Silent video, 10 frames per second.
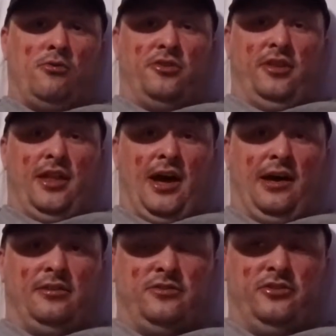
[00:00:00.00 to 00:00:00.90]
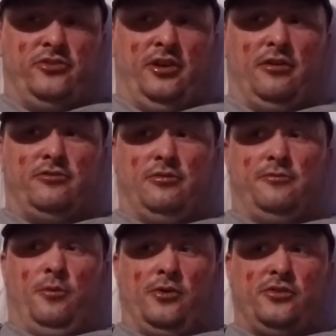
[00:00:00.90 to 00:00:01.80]
into the nines this year. So
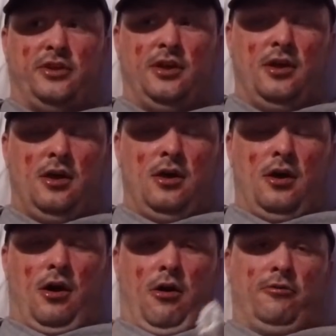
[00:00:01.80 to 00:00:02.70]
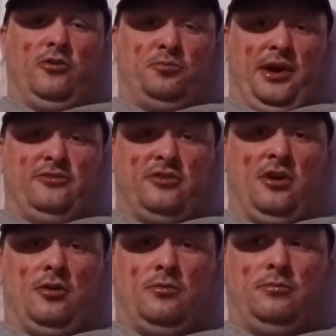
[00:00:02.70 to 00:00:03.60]
unfortunately, all those plans are
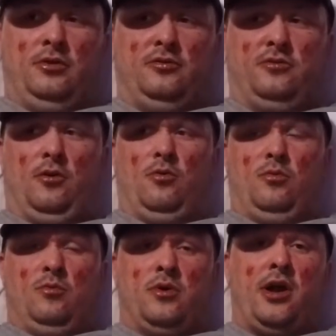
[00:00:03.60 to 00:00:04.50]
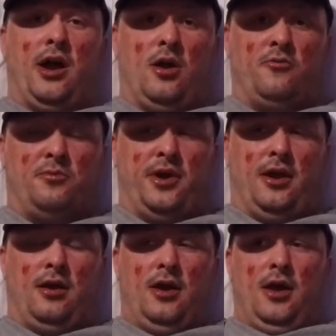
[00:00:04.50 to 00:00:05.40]
gone. So where do I go from
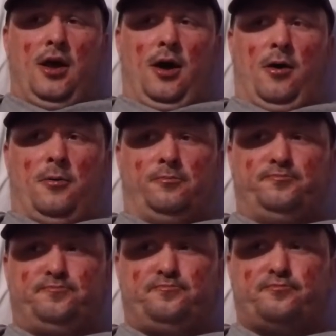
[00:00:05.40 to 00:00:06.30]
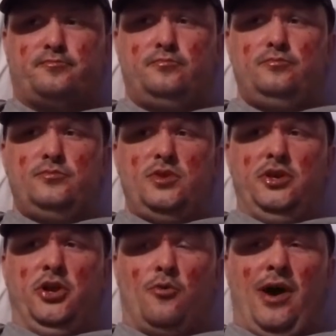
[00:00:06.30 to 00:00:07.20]
here?
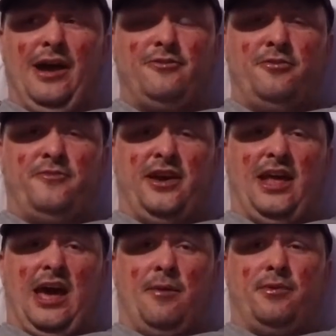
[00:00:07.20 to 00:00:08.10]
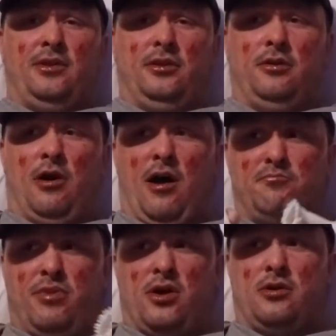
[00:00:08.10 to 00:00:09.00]
Right after the event happened,
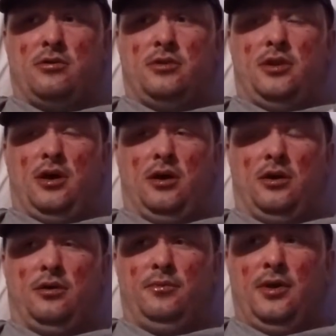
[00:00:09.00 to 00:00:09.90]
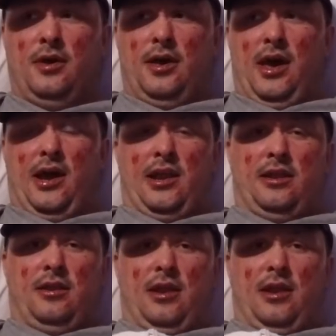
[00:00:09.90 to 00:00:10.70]
I'm burned, and